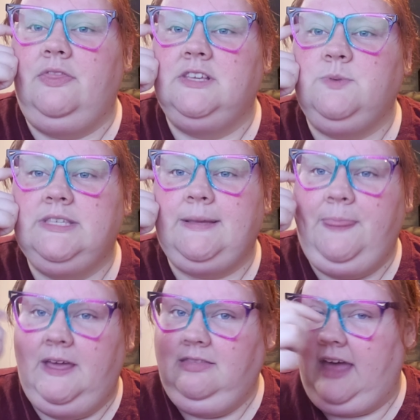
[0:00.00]
This was
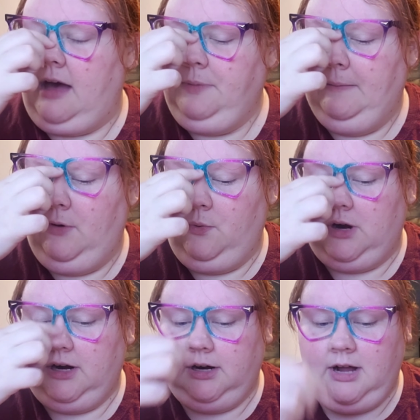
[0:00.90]
something that people
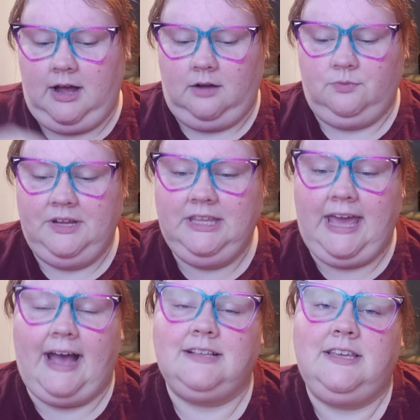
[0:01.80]
were
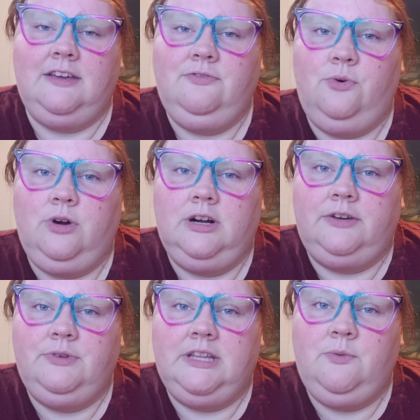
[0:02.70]
really asking for
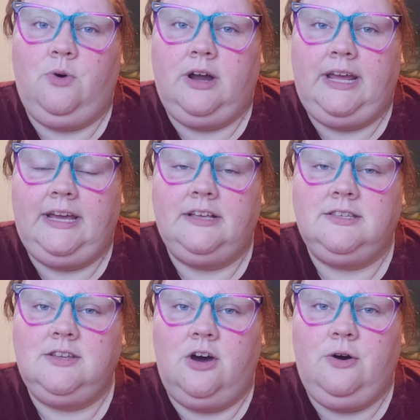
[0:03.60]
and really wanting,
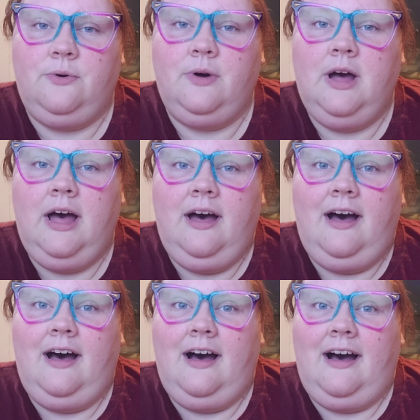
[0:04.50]
so
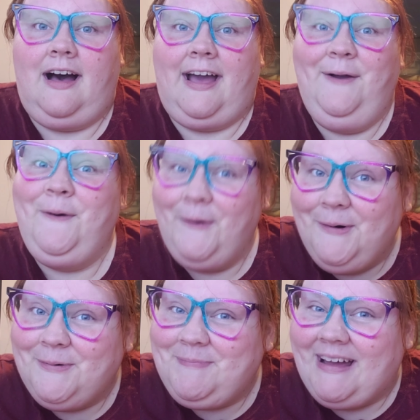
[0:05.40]
I
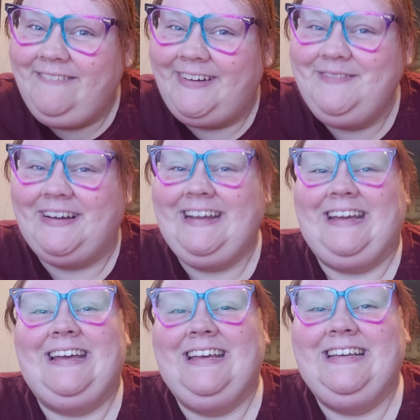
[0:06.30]
hope
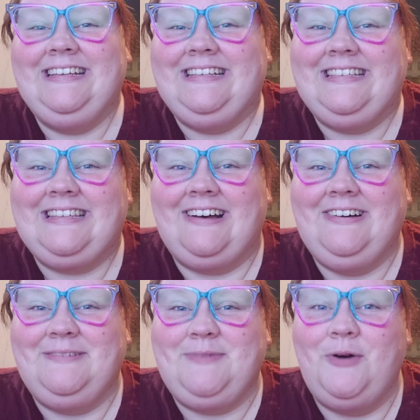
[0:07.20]
everybody is
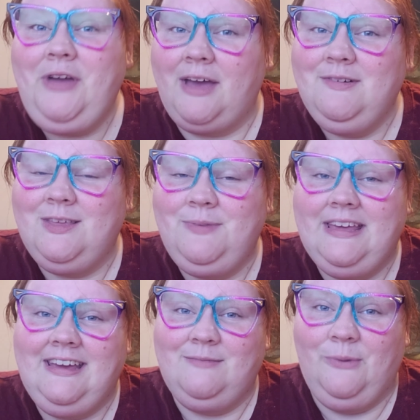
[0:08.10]
okay with it
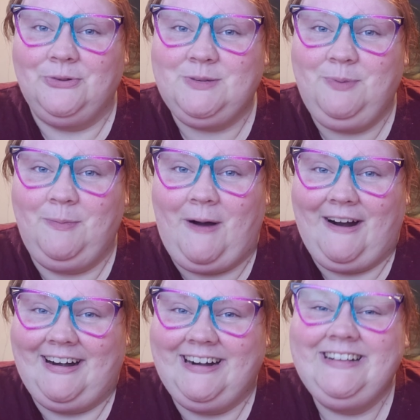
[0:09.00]
being in multiple
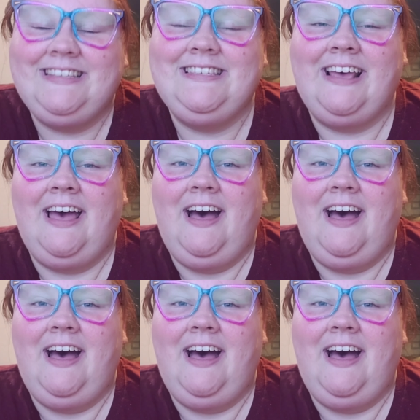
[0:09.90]
parts.